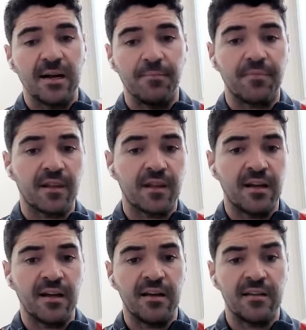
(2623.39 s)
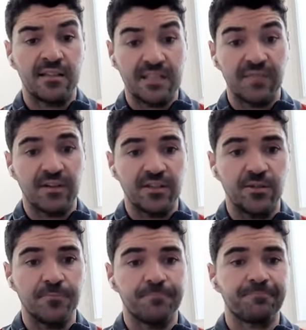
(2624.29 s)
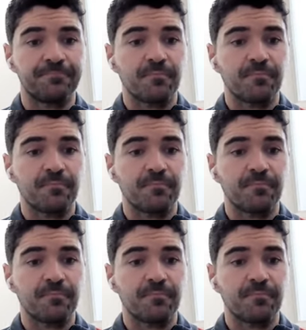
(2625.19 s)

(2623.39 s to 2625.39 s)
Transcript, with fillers: um, uh, definitely do.